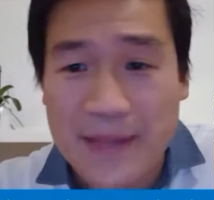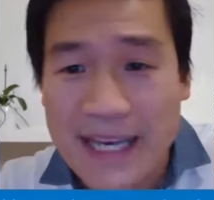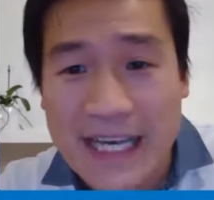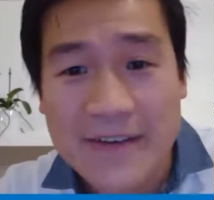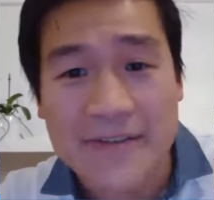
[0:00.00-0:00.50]

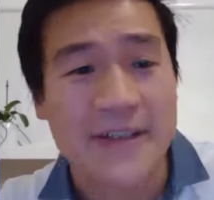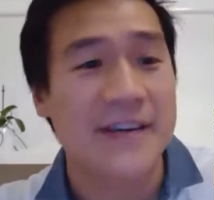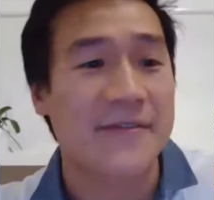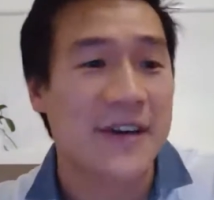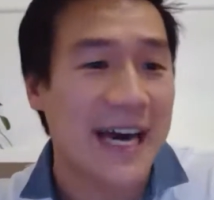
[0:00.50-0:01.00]
even
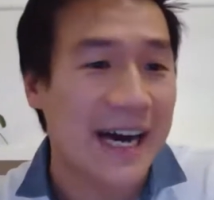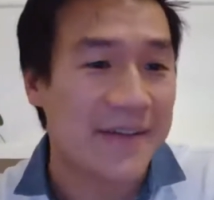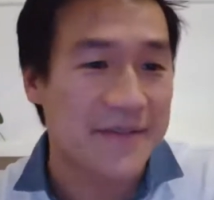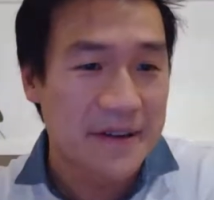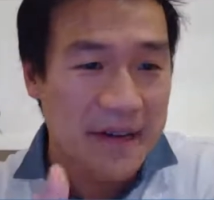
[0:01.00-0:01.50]
if you
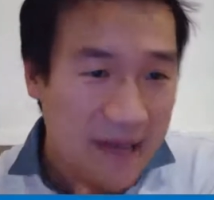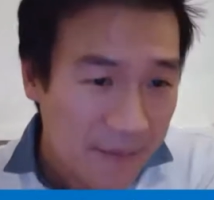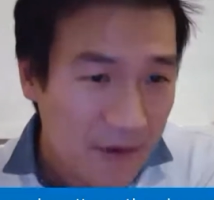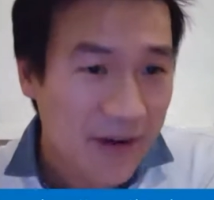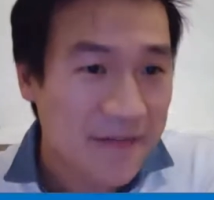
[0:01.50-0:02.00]
have
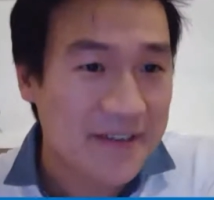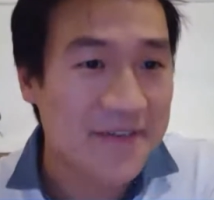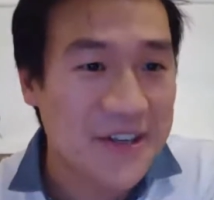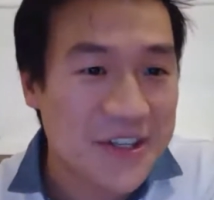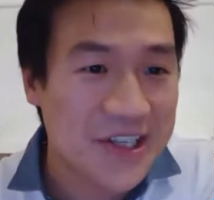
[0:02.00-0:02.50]
perfect
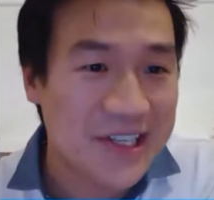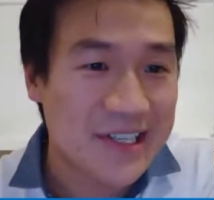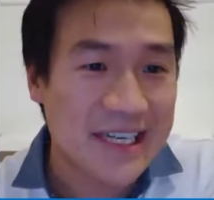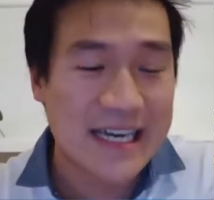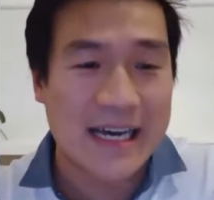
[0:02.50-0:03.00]
vision